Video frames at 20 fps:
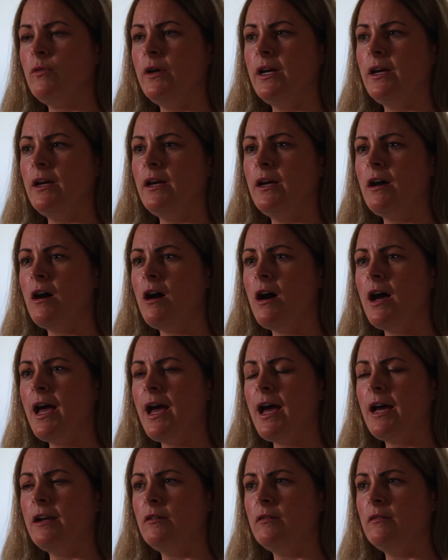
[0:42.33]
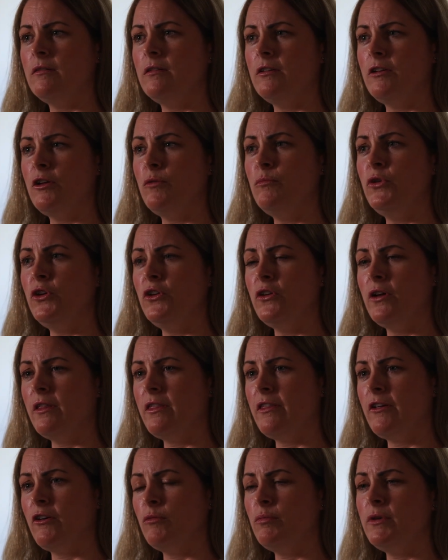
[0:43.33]
where I had
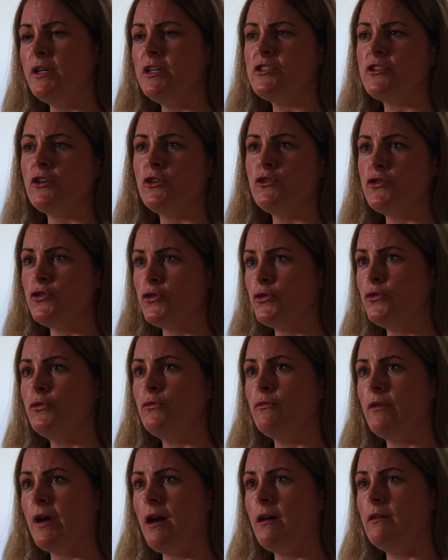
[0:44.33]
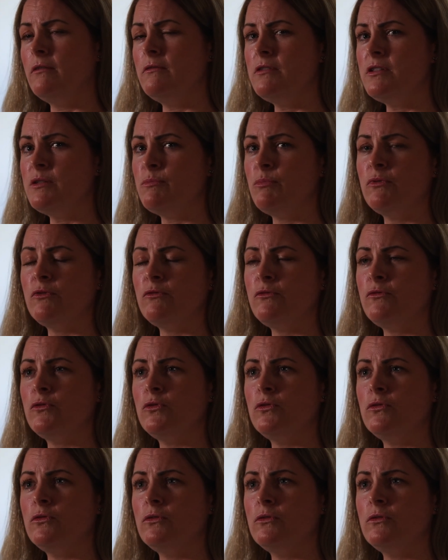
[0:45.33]
immunotherapy, so two rounds
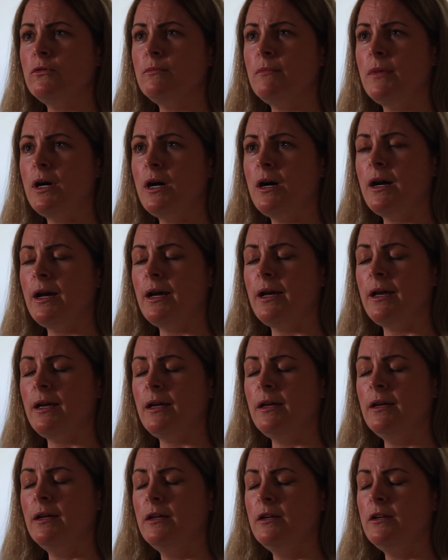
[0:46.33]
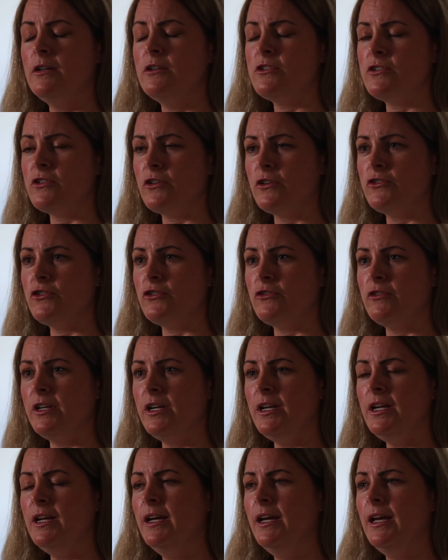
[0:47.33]
before my
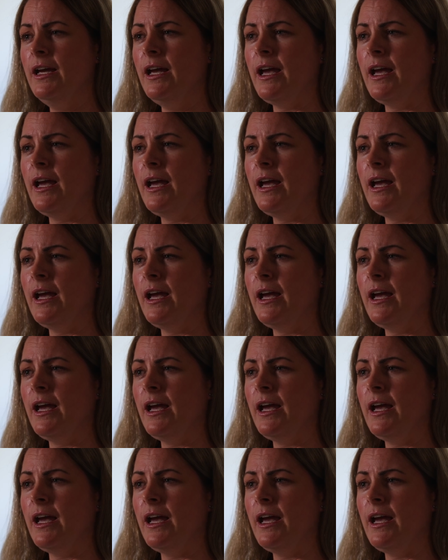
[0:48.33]
surgery,